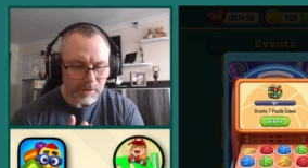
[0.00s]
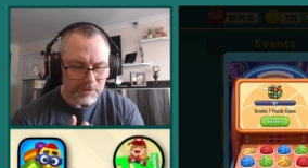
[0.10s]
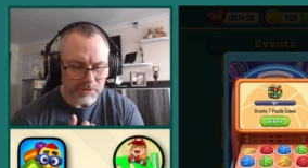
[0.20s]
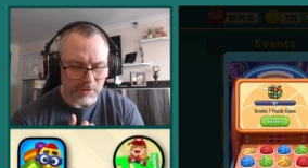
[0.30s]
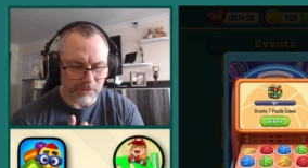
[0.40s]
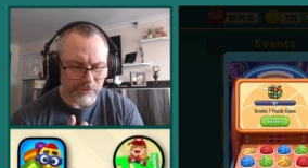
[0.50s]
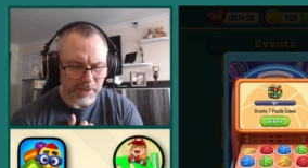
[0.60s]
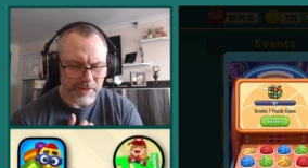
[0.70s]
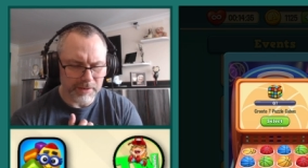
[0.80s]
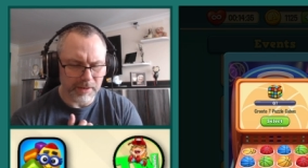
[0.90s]
so
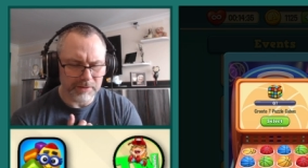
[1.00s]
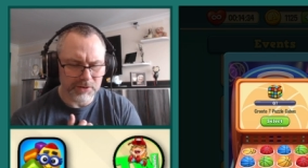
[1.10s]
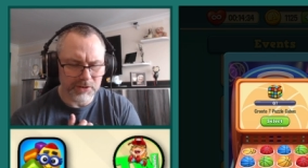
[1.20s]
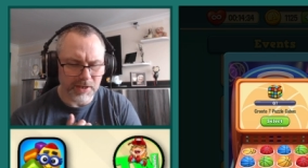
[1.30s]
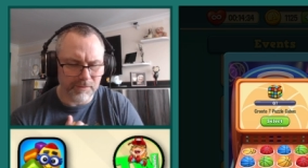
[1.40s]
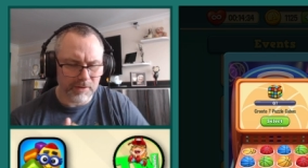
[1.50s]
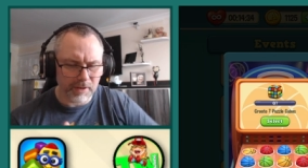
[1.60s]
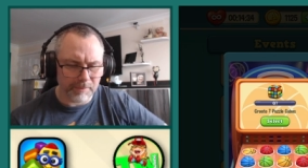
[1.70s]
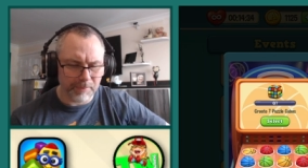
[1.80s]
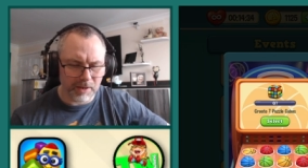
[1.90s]
create
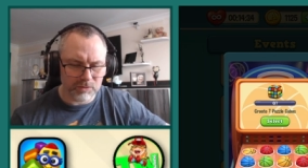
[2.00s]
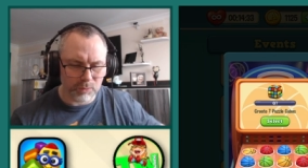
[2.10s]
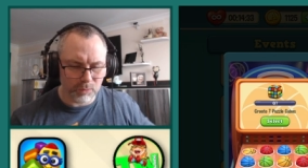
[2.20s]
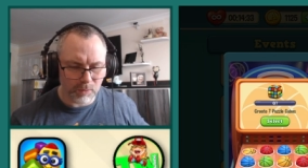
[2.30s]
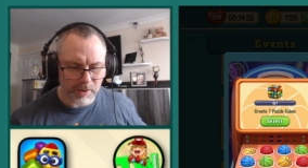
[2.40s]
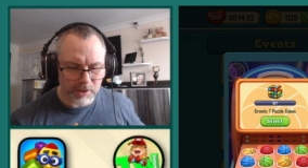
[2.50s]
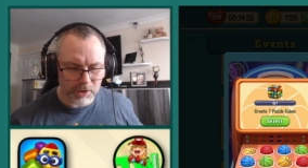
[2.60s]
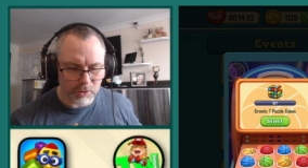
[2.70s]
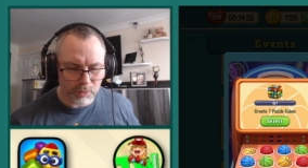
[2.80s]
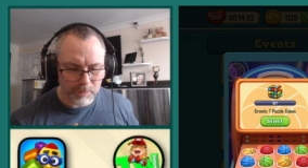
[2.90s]
7 puzzle
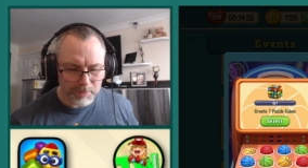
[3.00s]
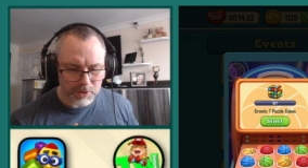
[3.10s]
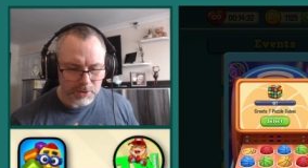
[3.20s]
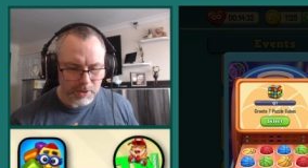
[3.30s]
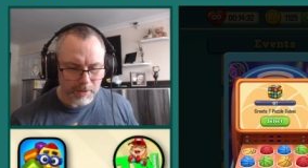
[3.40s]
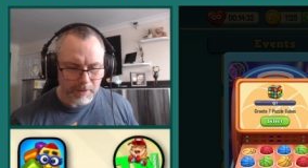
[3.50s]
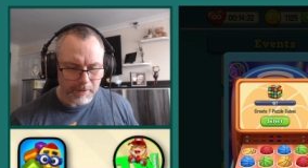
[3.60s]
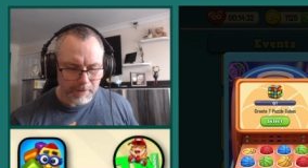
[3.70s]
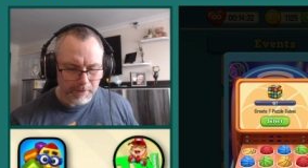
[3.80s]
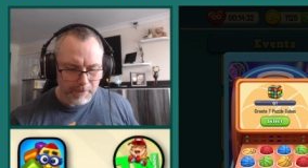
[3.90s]
cubes.
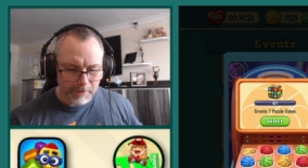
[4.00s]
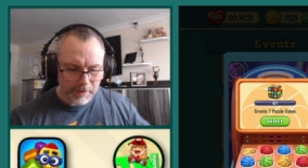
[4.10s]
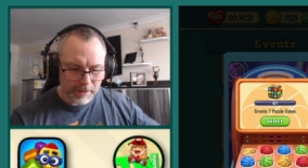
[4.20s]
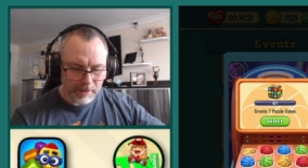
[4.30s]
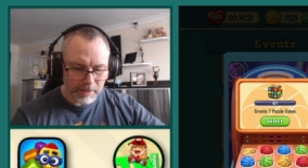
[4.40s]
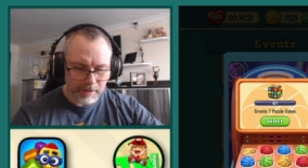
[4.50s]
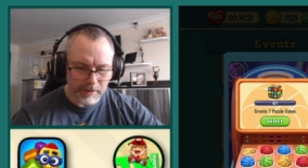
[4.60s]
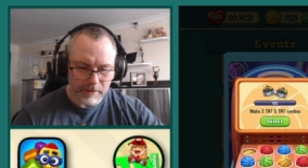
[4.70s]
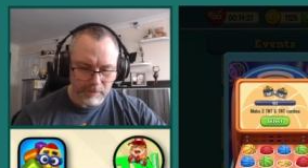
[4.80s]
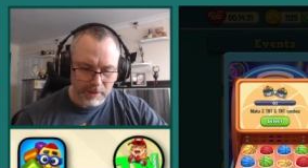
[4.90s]
What
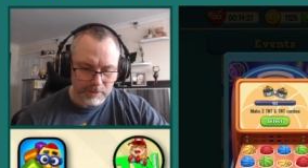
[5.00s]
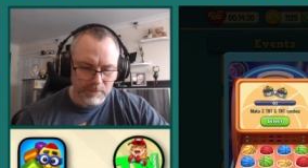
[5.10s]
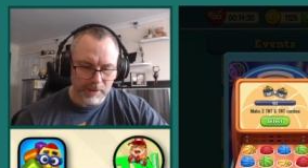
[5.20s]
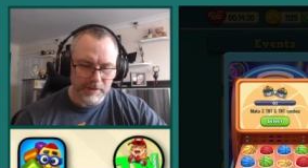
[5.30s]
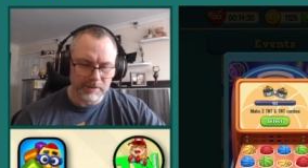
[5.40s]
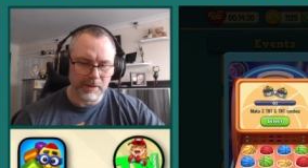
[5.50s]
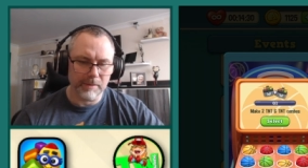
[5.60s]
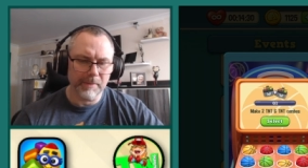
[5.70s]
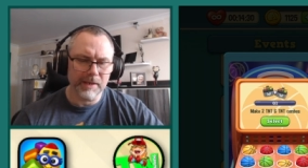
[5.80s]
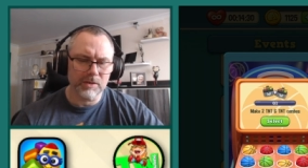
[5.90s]
else we get?
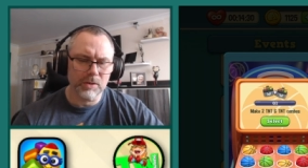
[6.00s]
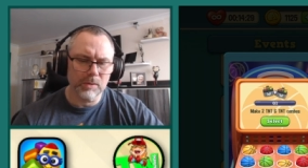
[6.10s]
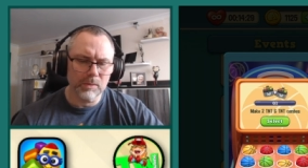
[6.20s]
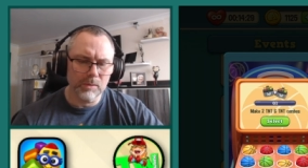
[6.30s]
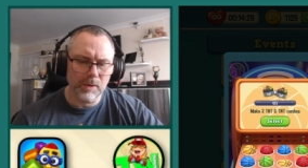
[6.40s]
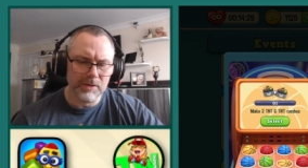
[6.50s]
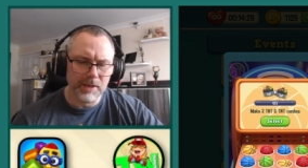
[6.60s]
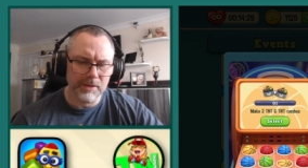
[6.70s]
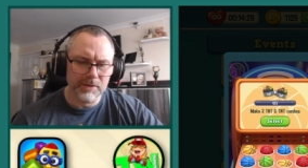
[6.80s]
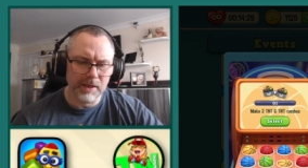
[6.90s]
Make 2
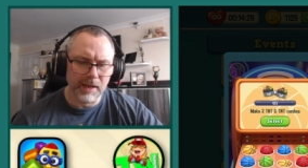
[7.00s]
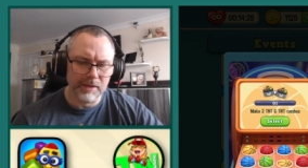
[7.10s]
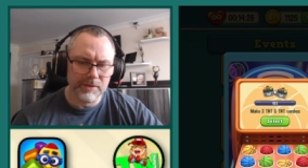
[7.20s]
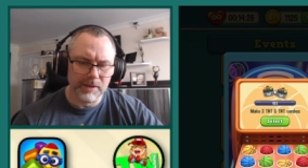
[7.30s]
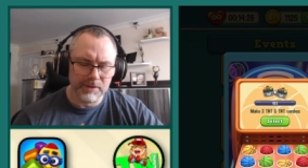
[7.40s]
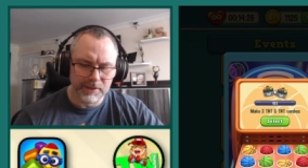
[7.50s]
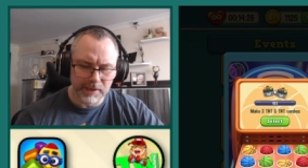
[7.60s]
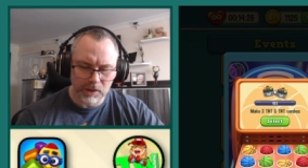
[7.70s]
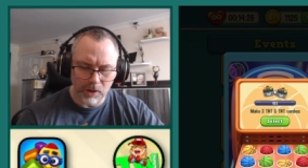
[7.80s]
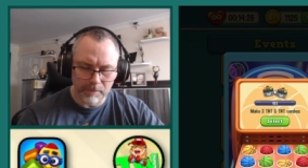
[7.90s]
TNT and
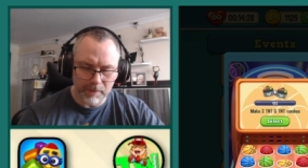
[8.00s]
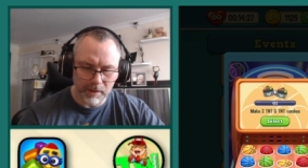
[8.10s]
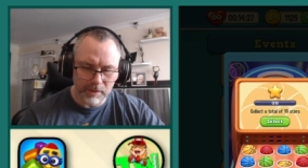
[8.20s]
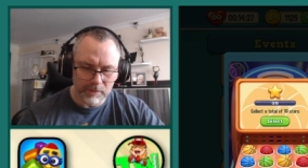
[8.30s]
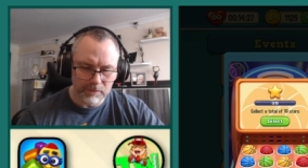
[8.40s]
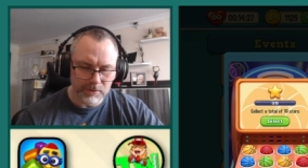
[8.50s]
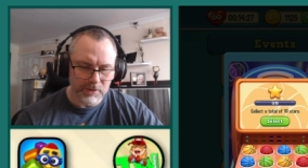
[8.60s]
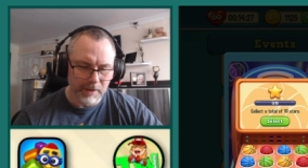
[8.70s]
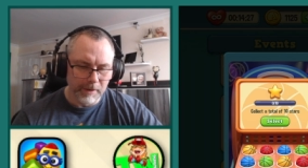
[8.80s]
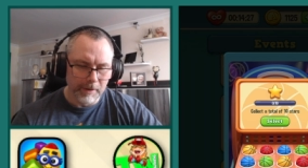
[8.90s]
TNT combos,
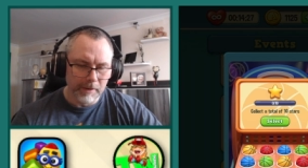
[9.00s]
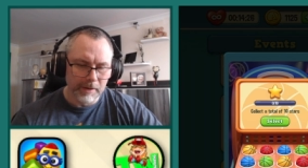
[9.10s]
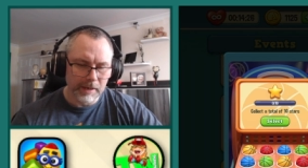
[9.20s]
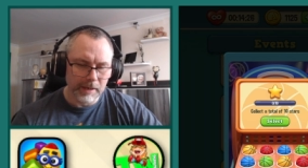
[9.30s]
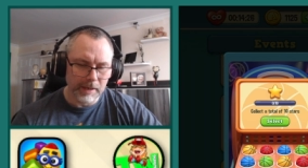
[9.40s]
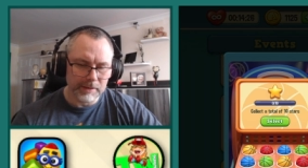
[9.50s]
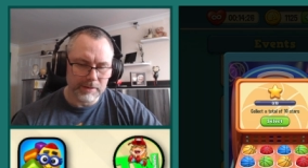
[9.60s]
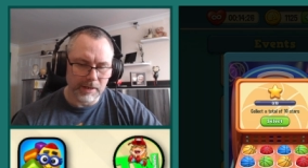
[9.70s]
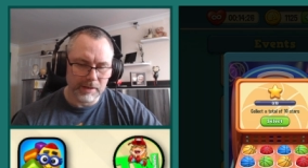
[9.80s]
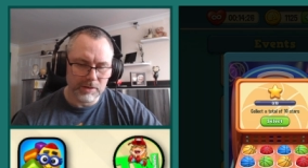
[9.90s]

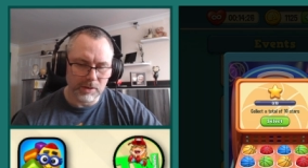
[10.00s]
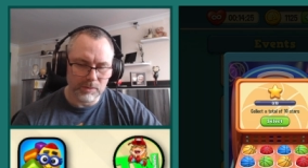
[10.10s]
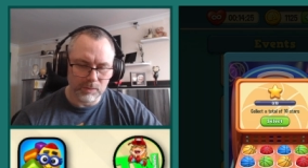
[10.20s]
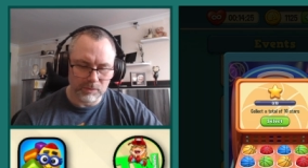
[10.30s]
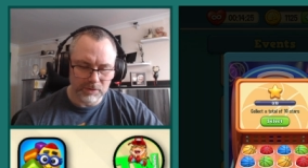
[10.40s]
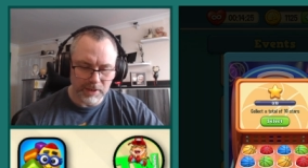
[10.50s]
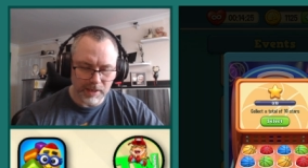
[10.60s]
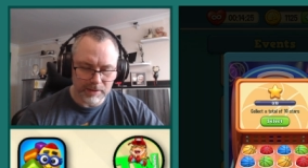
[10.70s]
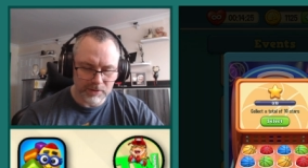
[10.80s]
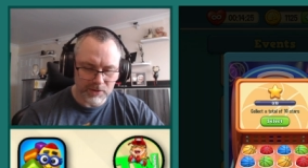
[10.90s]
collect a total of
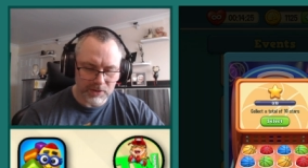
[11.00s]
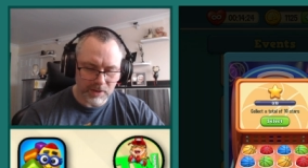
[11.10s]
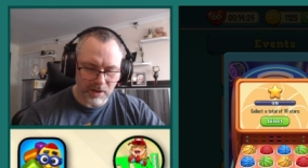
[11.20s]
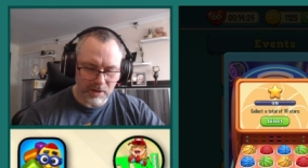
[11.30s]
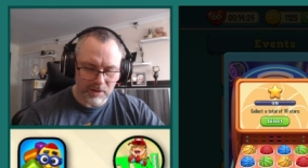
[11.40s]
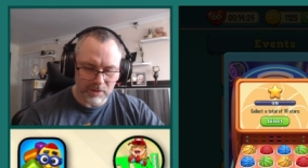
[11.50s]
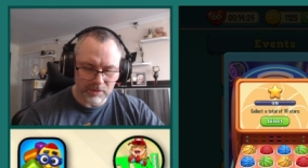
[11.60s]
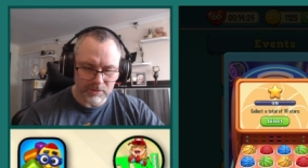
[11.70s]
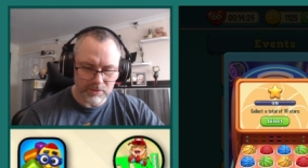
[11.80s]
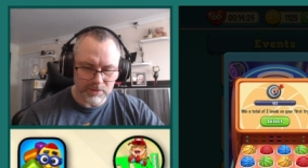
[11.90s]
10
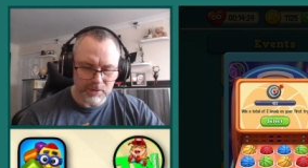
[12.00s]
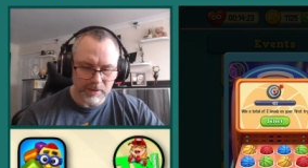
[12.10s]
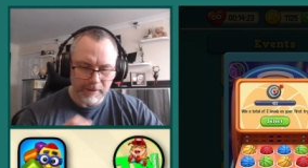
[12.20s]
stars,